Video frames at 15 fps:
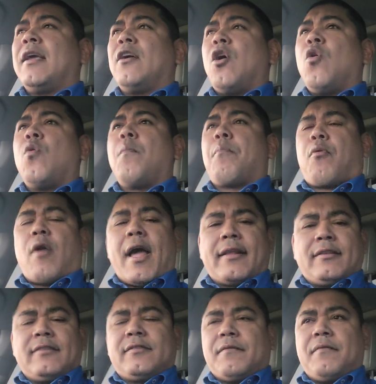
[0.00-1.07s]
own
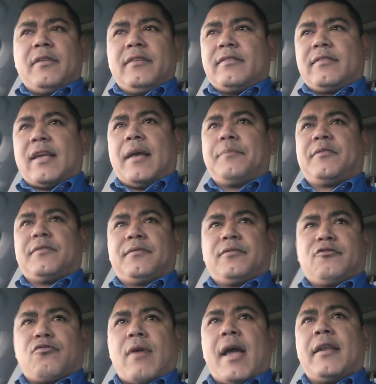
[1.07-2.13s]
practice of these types of
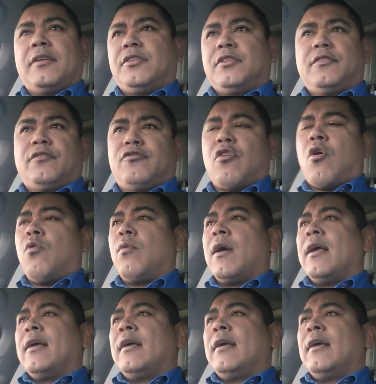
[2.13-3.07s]
strategies. So,